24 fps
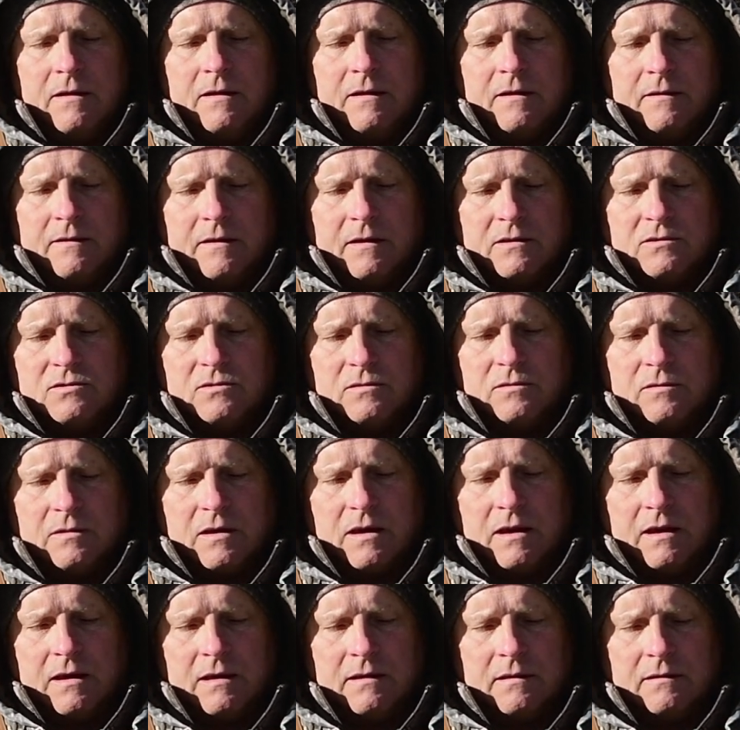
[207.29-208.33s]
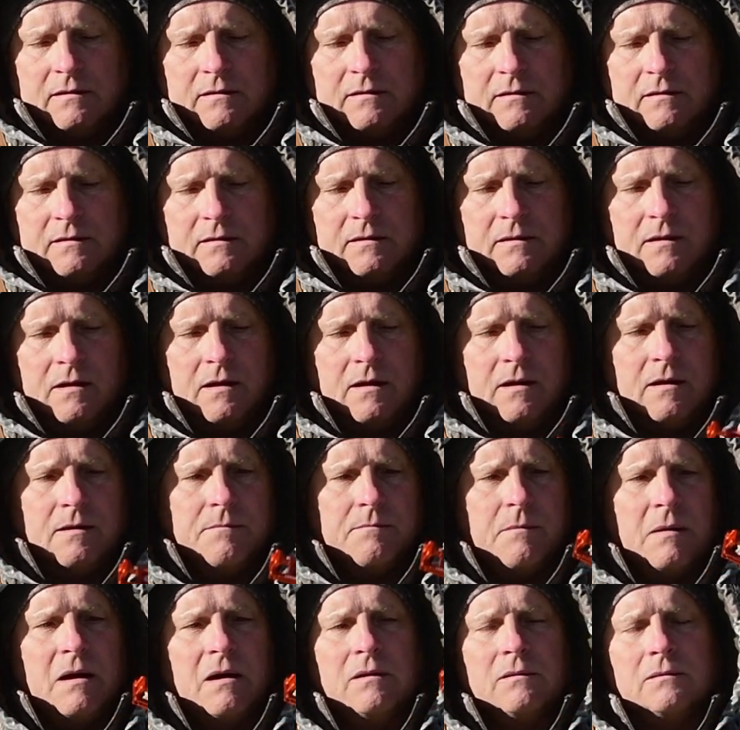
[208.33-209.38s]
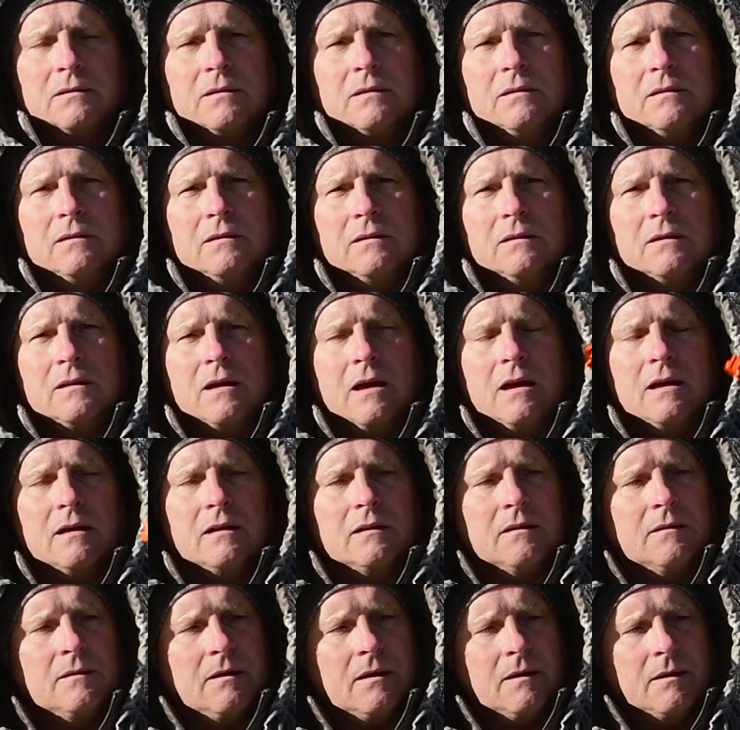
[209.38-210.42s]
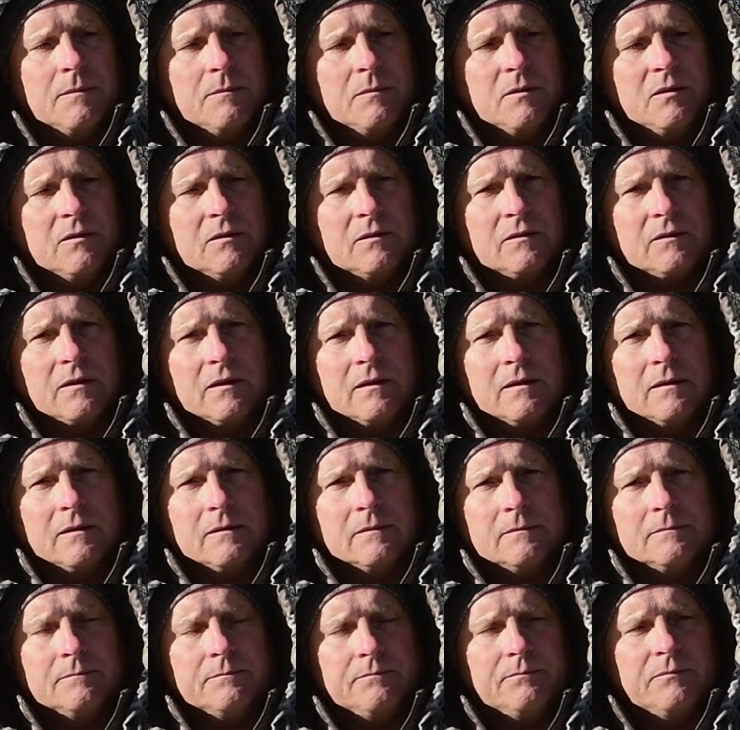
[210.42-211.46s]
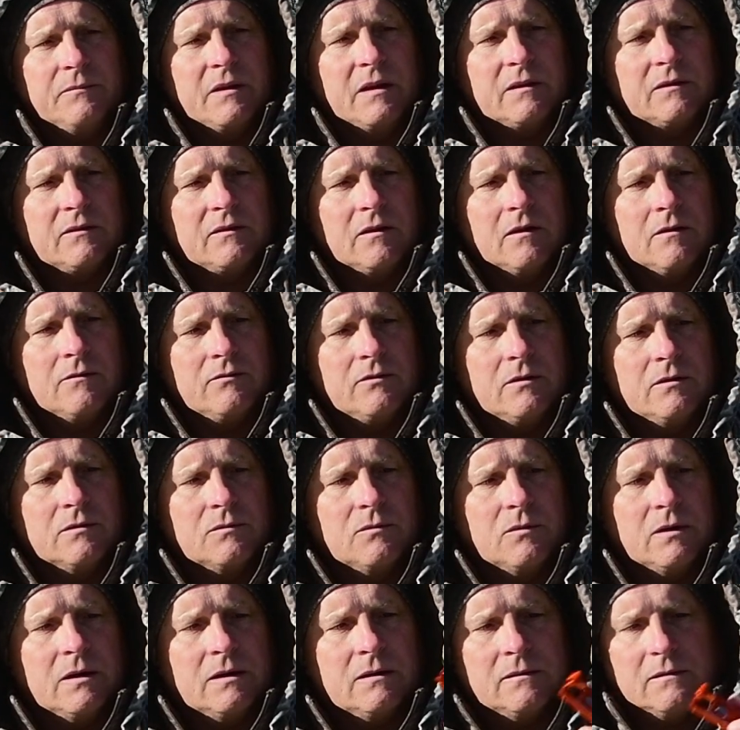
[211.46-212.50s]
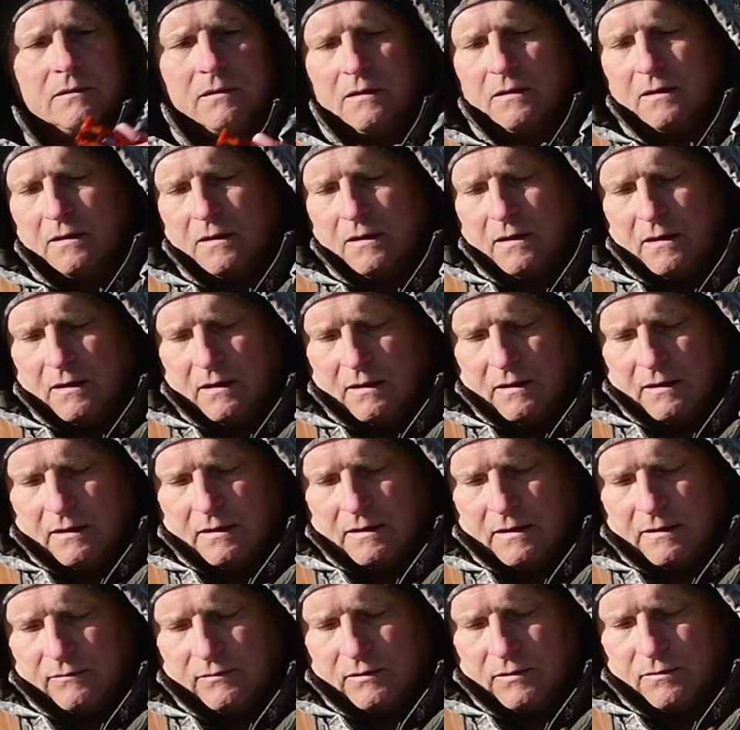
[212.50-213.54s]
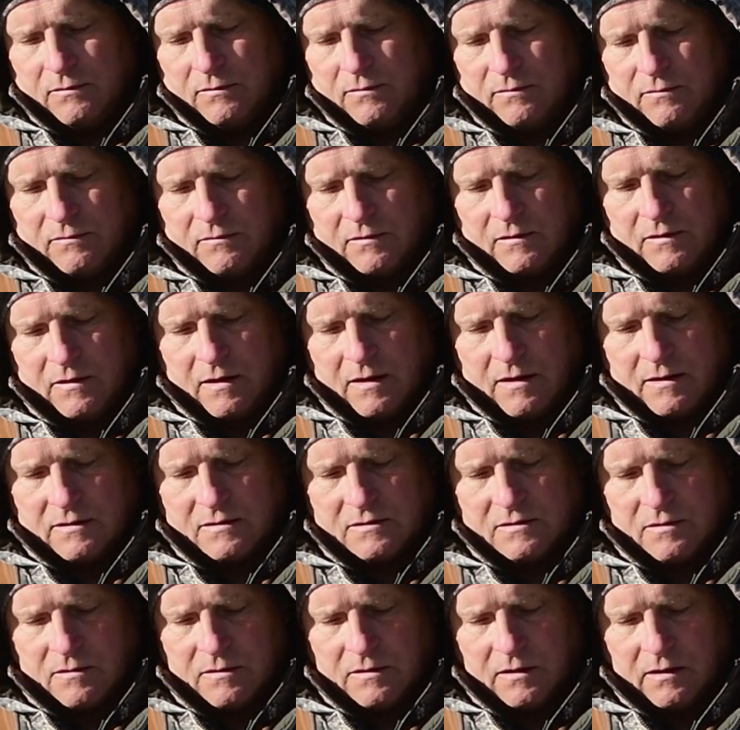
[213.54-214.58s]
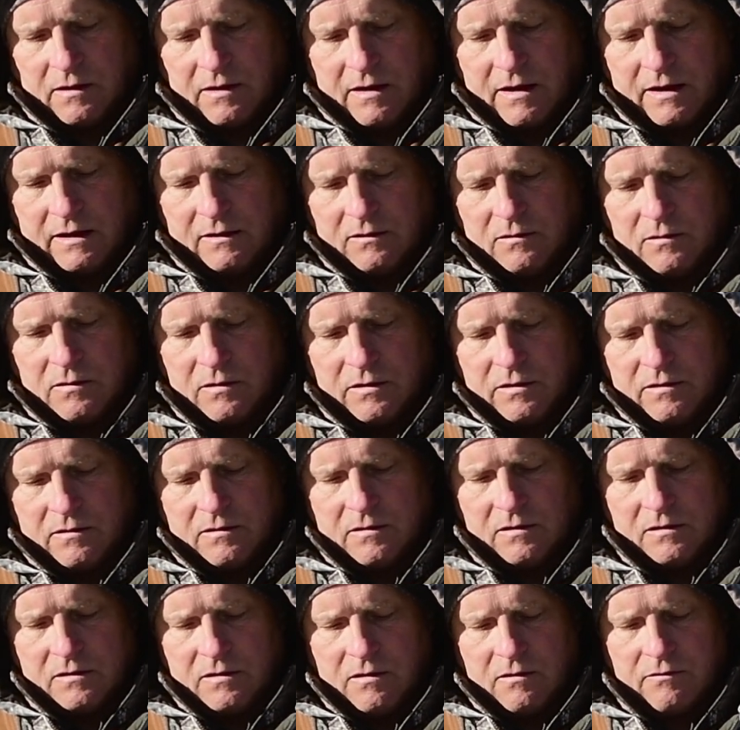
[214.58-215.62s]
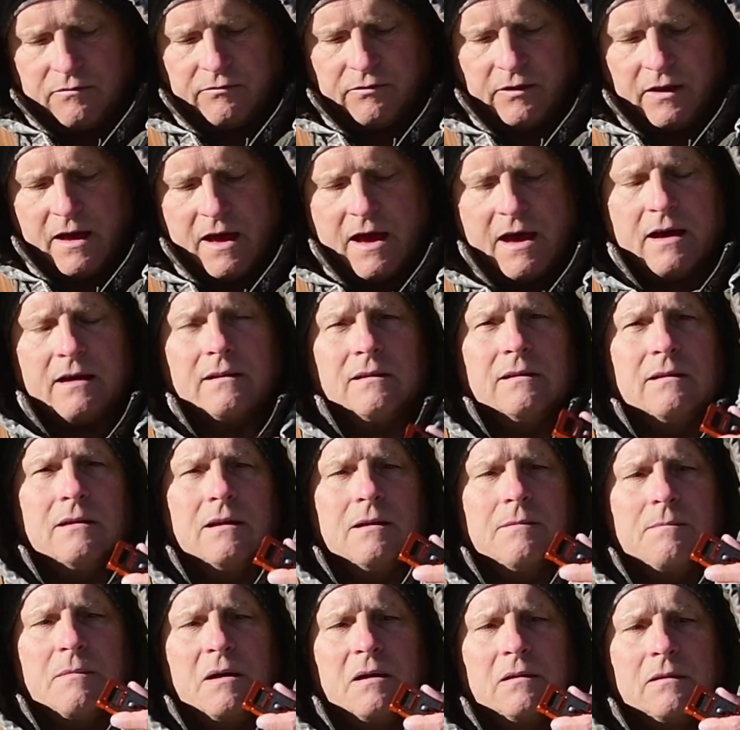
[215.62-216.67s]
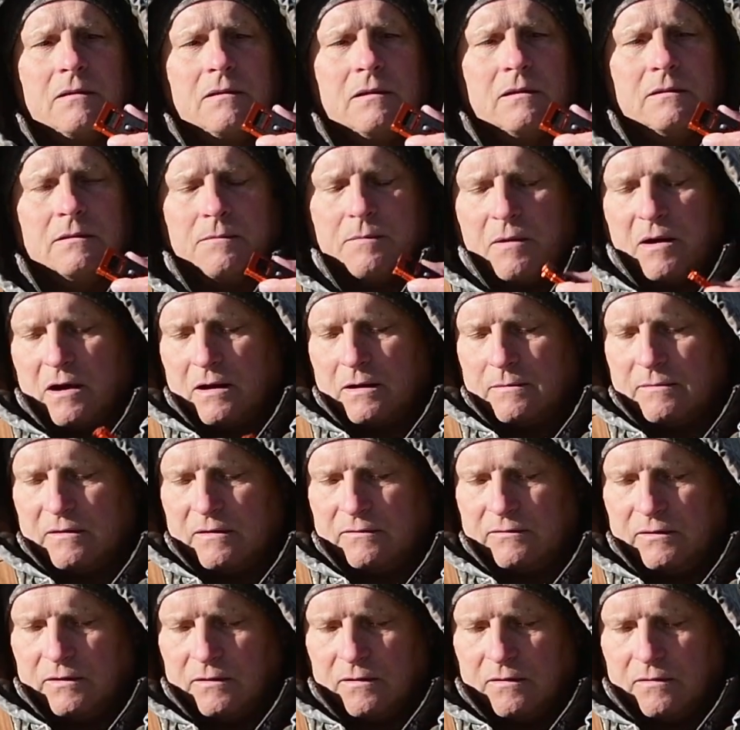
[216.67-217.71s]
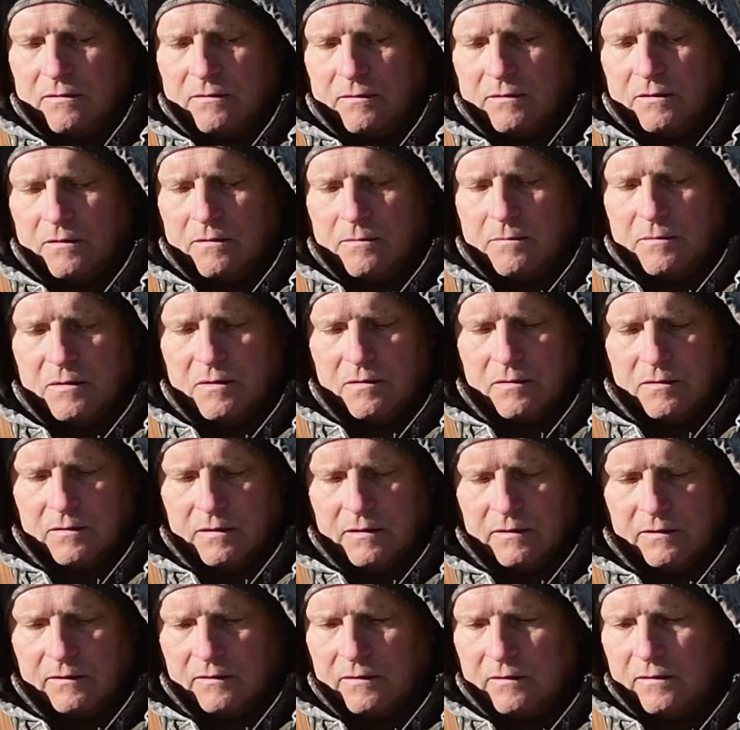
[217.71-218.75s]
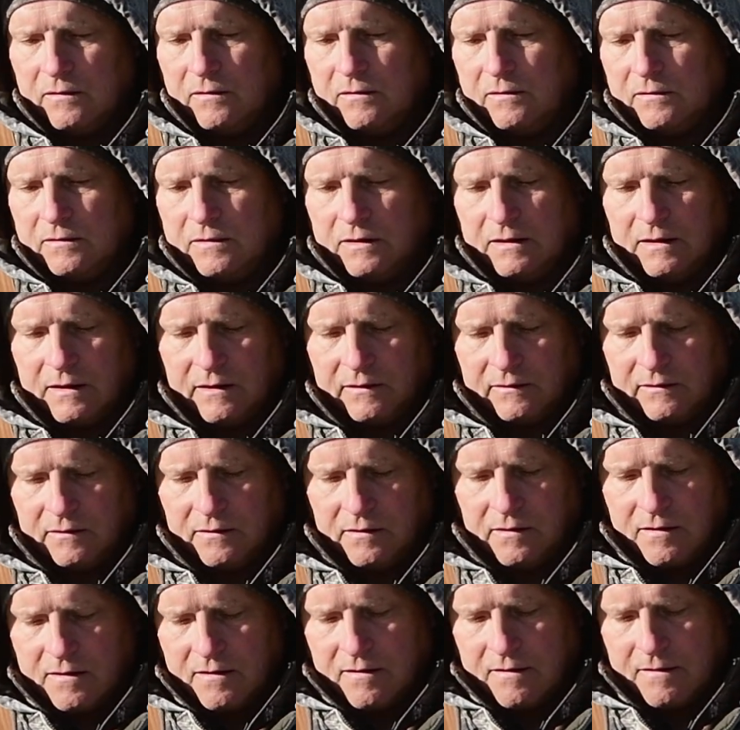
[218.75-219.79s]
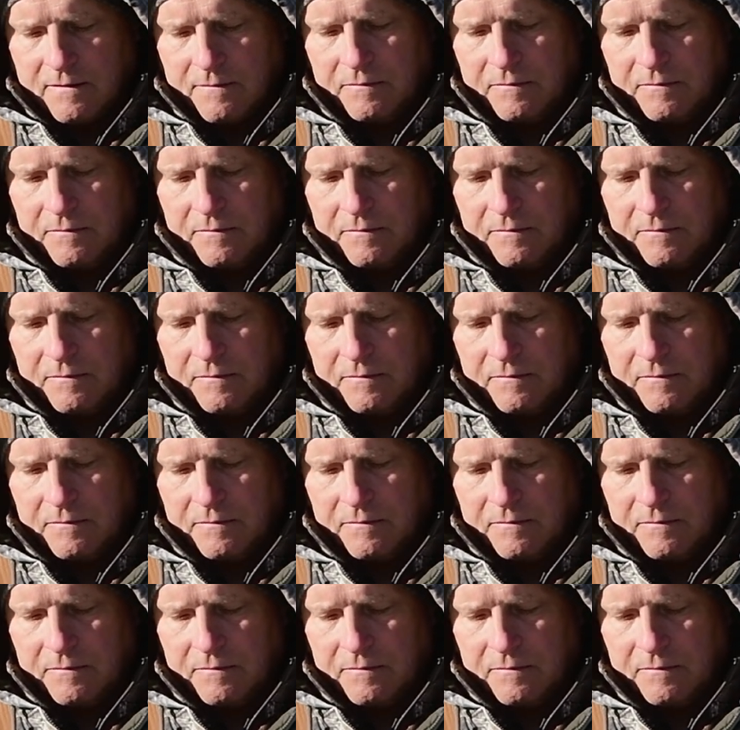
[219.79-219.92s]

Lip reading: that you can mount and use a cell phone with if you so inclined, or you could go flat and mount it on the bottom of your mirrorless or your DSLR.